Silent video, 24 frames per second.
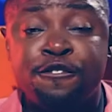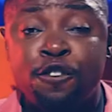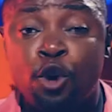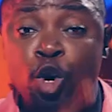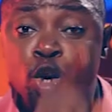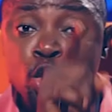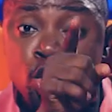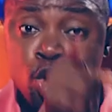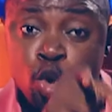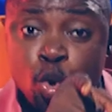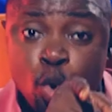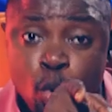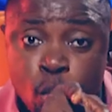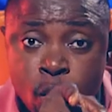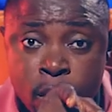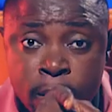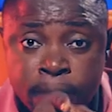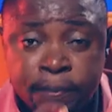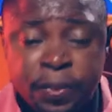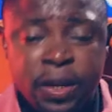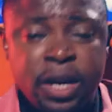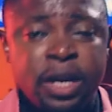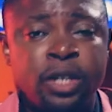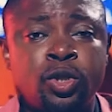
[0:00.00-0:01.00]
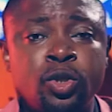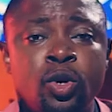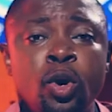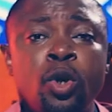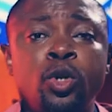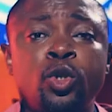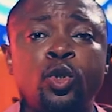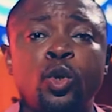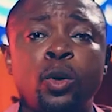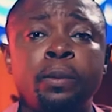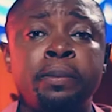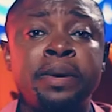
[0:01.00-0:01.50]
for you, it's
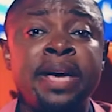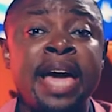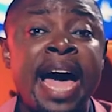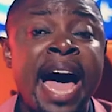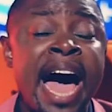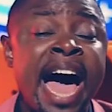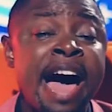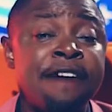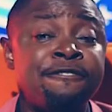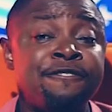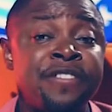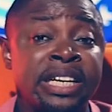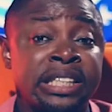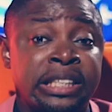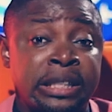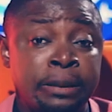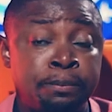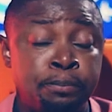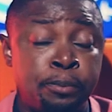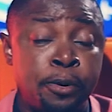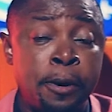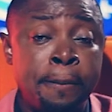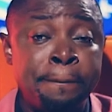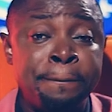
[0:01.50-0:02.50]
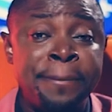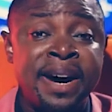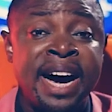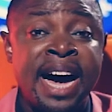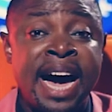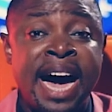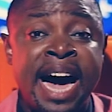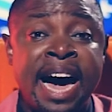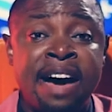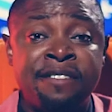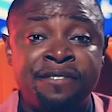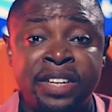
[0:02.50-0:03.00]
going to be harvest,
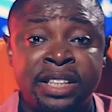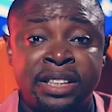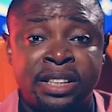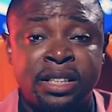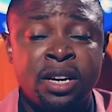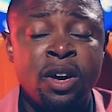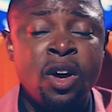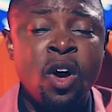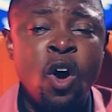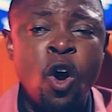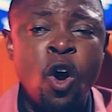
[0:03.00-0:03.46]
bumper harvest,